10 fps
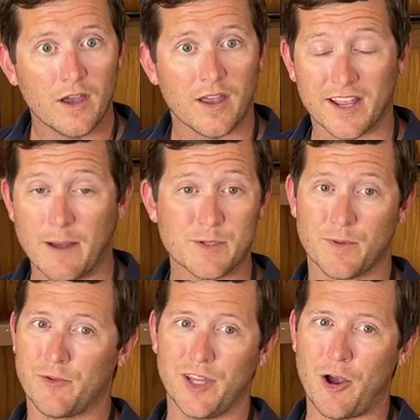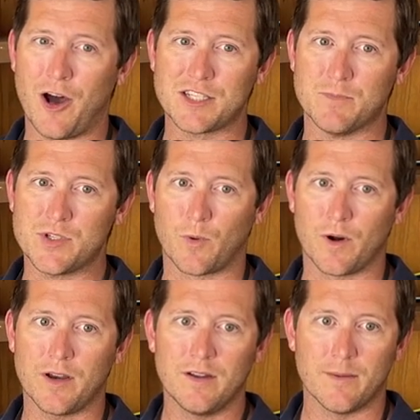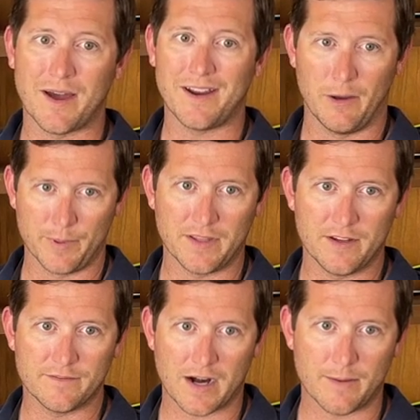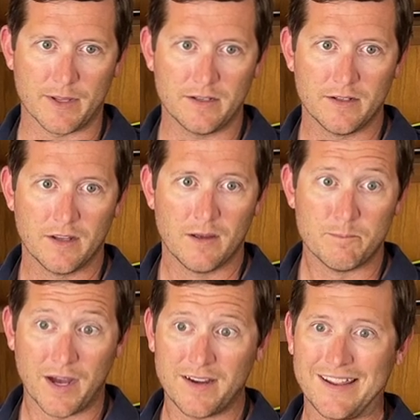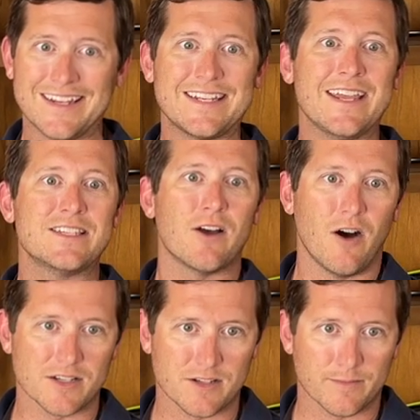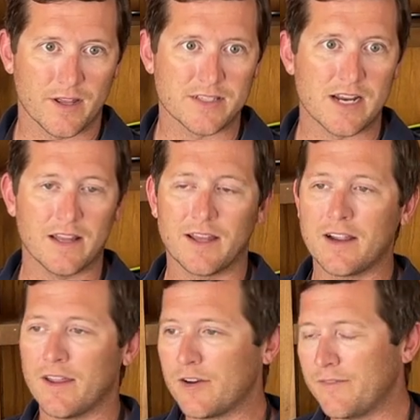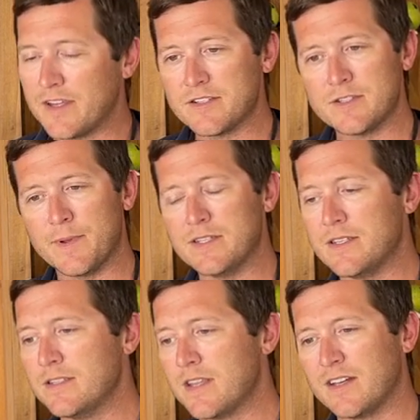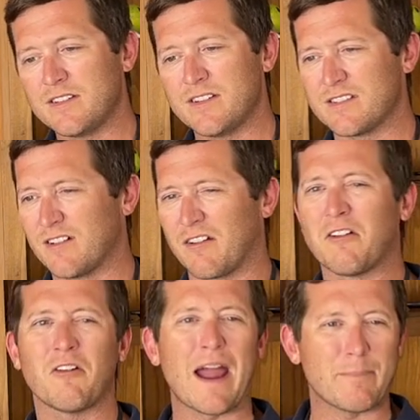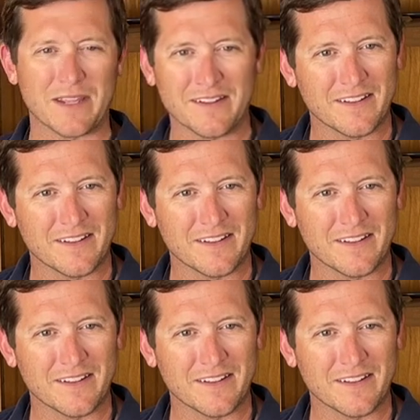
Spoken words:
It comes with a really awesome story about helping the environment, but it tastes awesome. It's not like other invasive species that just are crappy.